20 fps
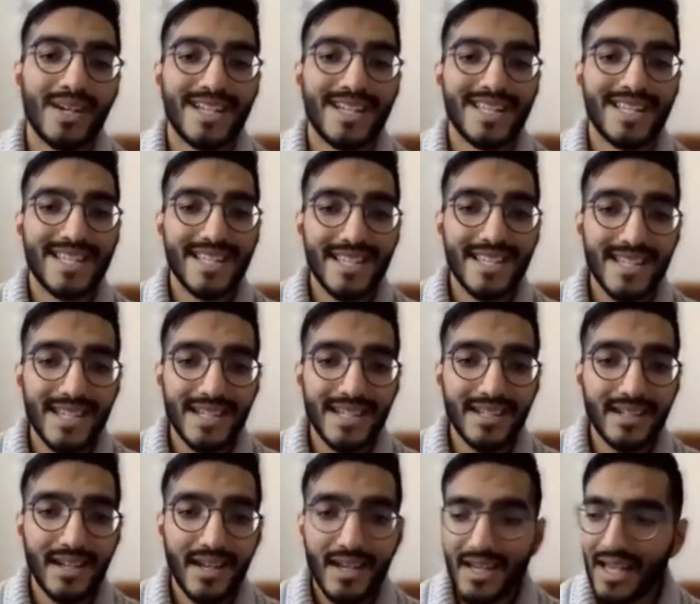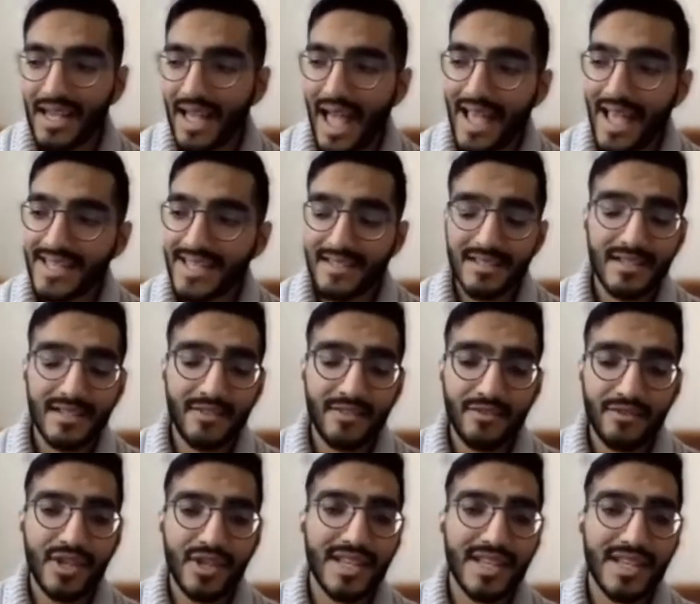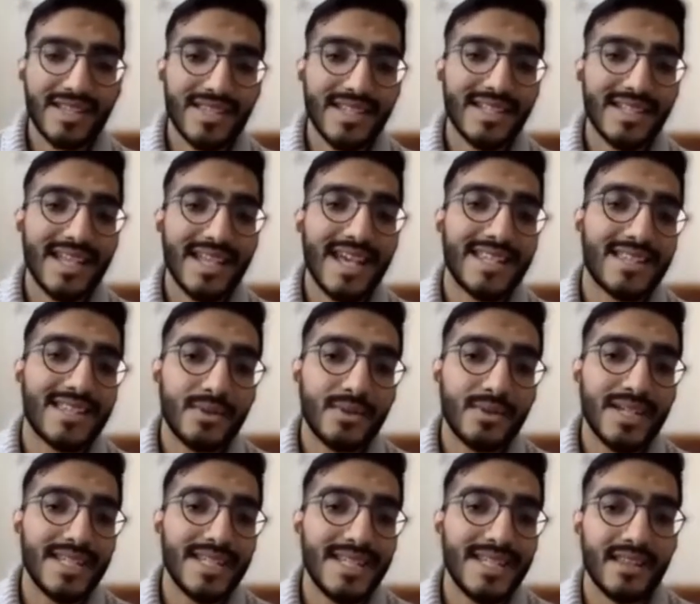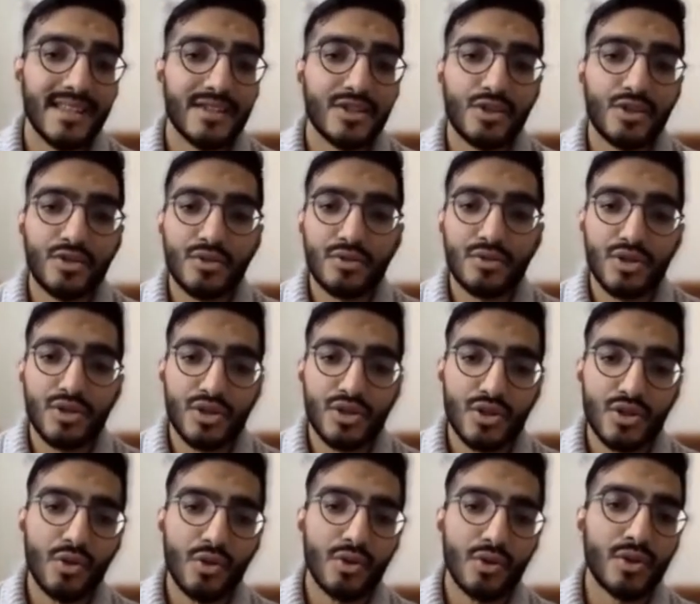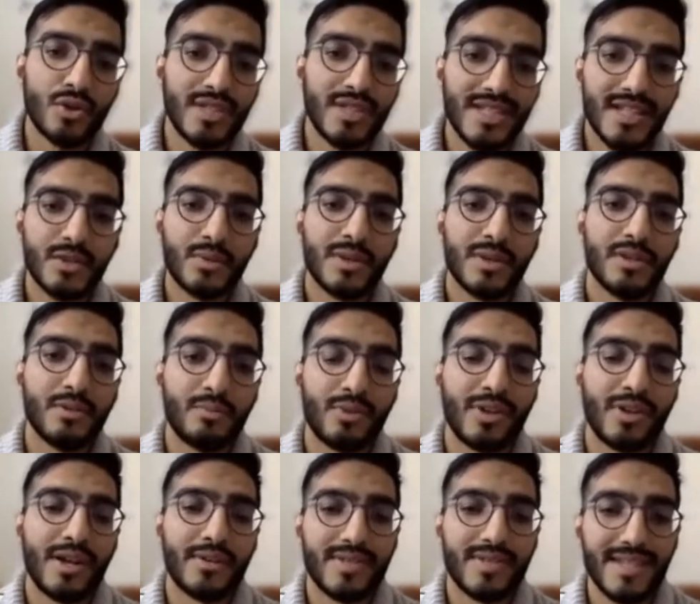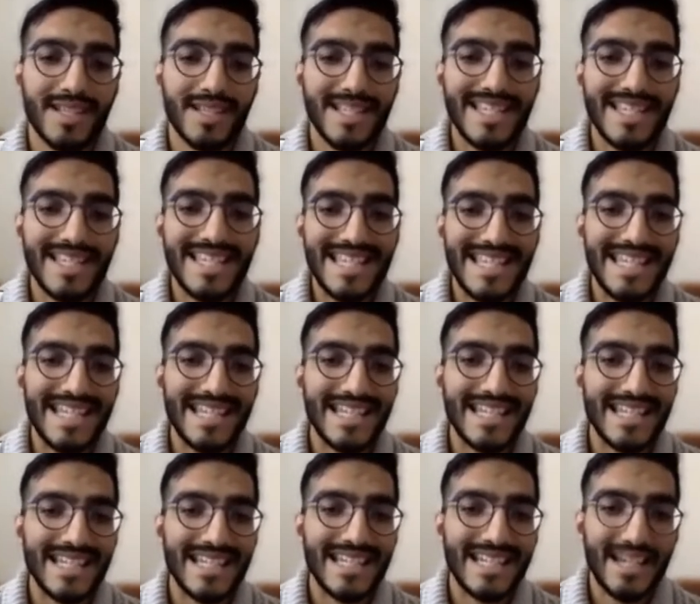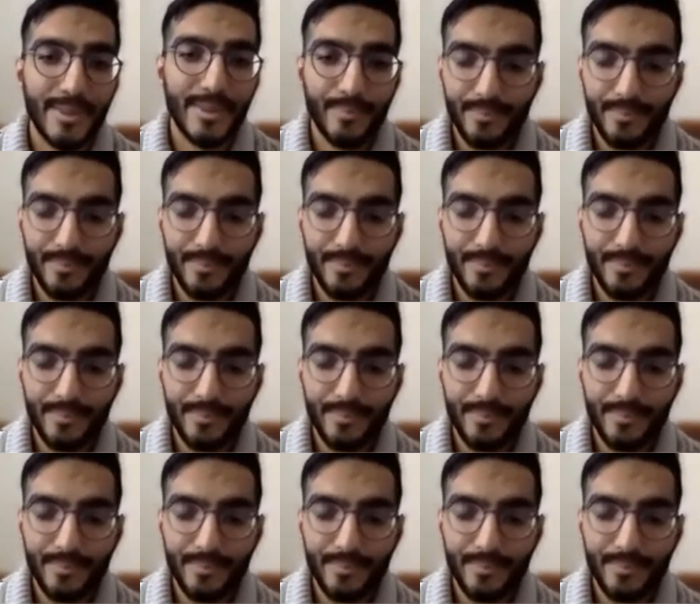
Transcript: Whereas Seen has, if you can see, it has 3 teeth, so you show your teeth when you're pronouncing Seen.